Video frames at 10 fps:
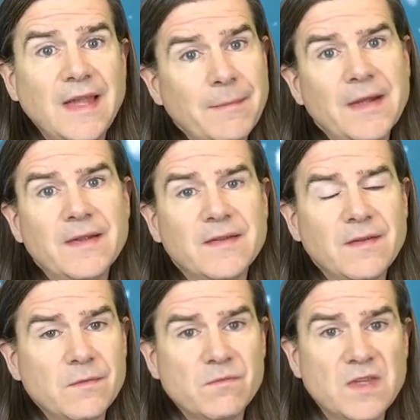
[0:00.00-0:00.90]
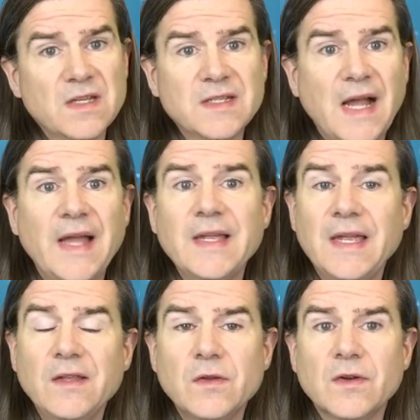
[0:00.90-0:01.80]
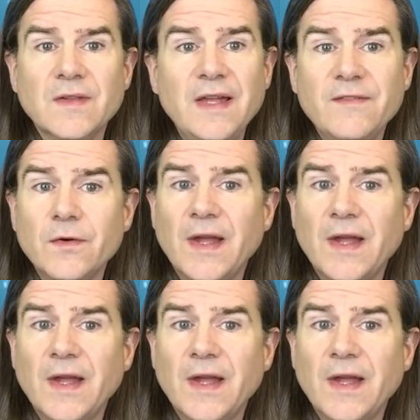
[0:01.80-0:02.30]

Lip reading: the guy in your life who